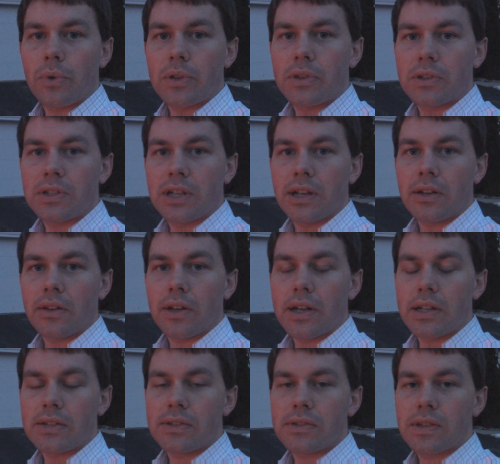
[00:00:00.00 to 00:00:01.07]
what the tail
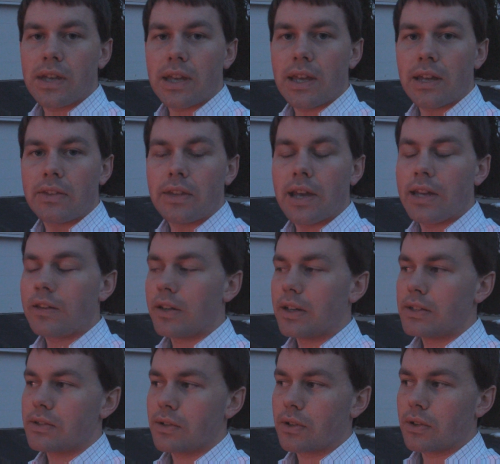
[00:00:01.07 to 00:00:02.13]
lights and the
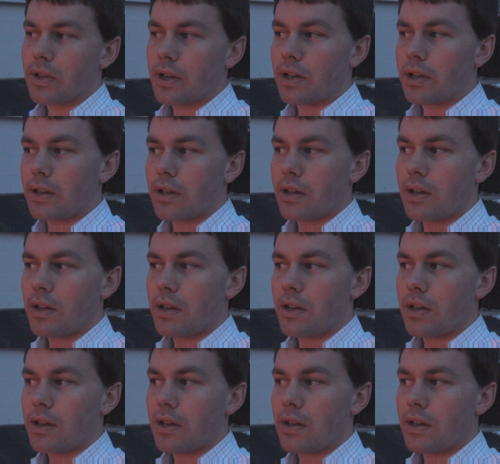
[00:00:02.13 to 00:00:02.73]
headlights look like,